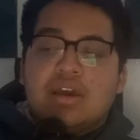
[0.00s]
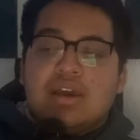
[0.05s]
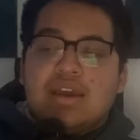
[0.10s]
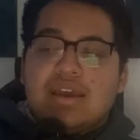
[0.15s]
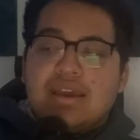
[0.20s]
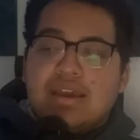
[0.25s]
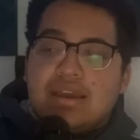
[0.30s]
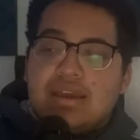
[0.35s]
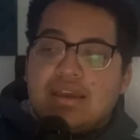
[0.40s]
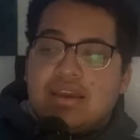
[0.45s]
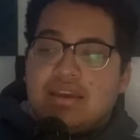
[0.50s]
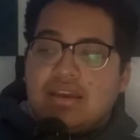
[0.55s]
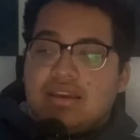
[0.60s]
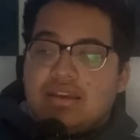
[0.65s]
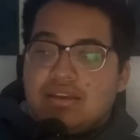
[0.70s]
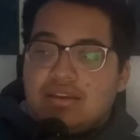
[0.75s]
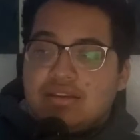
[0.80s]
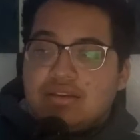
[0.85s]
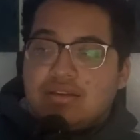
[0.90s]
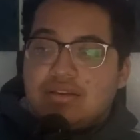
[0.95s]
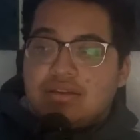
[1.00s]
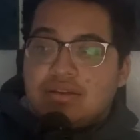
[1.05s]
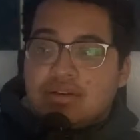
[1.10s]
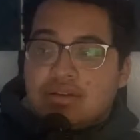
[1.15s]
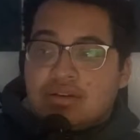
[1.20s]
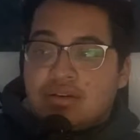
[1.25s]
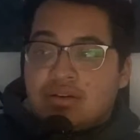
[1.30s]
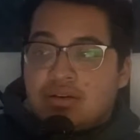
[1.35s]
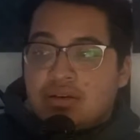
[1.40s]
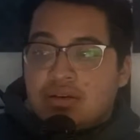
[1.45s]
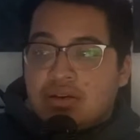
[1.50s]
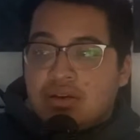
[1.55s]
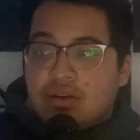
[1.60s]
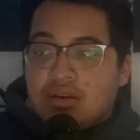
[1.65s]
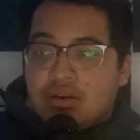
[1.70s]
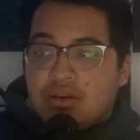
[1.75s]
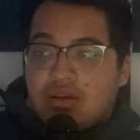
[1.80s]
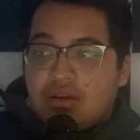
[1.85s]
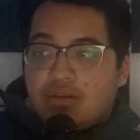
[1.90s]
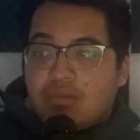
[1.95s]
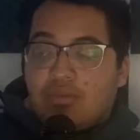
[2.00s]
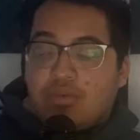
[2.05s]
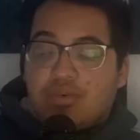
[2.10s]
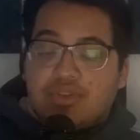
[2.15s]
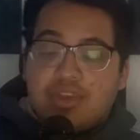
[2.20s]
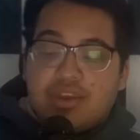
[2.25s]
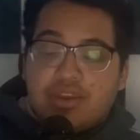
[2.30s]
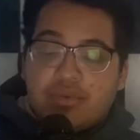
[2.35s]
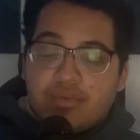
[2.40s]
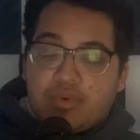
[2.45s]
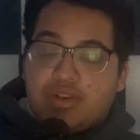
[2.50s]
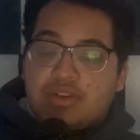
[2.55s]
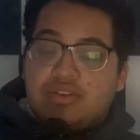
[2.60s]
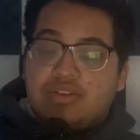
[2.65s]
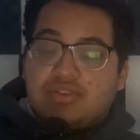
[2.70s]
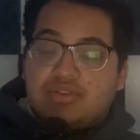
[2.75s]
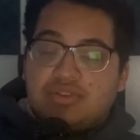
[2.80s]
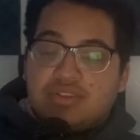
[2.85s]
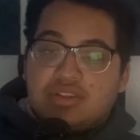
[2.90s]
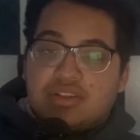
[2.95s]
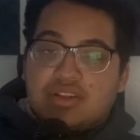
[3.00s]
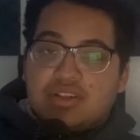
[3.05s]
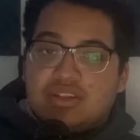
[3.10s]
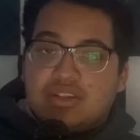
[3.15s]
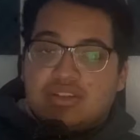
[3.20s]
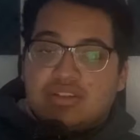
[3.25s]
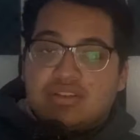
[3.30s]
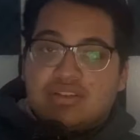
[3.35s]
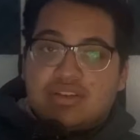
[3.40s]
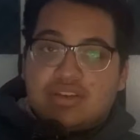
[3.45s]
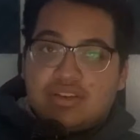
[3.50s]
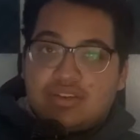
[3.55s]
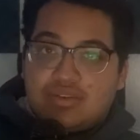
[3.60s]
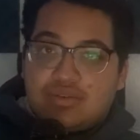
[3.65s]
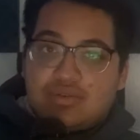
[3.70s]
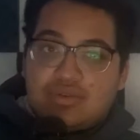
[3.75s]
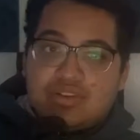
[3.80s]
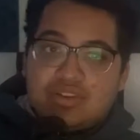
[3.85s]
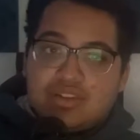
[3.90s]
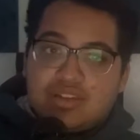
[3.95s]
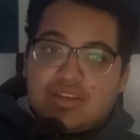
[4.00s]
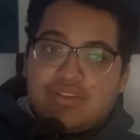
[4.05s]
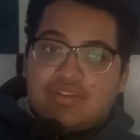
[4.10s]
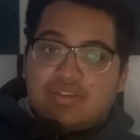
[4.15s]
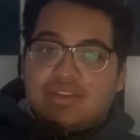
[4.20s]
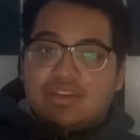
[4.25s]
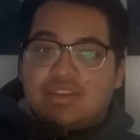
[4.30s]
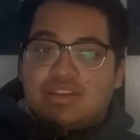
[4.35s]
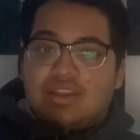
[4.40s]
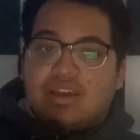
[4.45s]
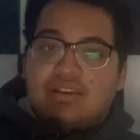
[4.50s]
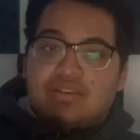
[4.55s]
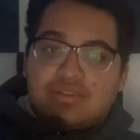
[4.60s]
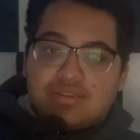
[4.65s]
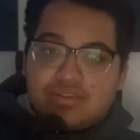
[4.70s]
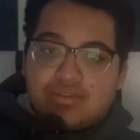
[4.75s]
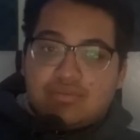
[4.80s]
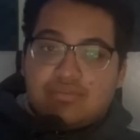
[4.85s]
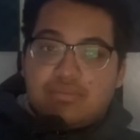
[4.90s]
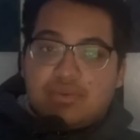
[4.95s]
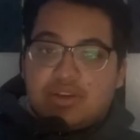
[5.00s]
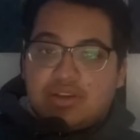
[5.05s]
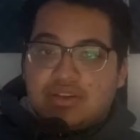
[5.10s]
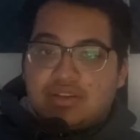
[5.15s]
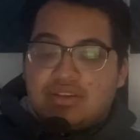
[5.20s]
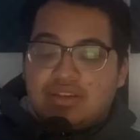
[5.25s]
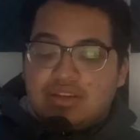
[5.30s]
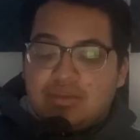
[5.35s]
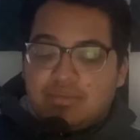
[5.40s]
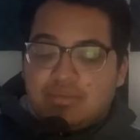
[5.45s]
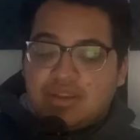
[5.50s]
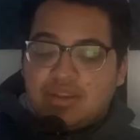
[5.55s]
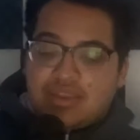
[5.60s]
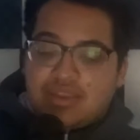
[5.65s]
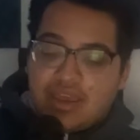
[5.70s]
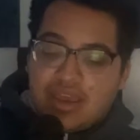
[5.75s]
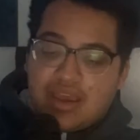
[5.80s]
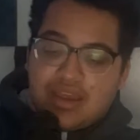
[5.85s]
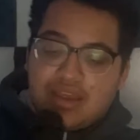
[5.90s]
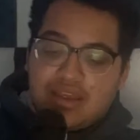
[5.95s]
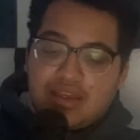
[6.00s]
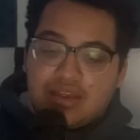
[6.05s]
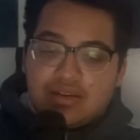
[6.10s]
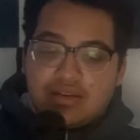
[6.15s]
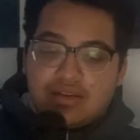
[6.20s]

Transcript: And well, the original Justice League in 2017, that was their big attempt at that. And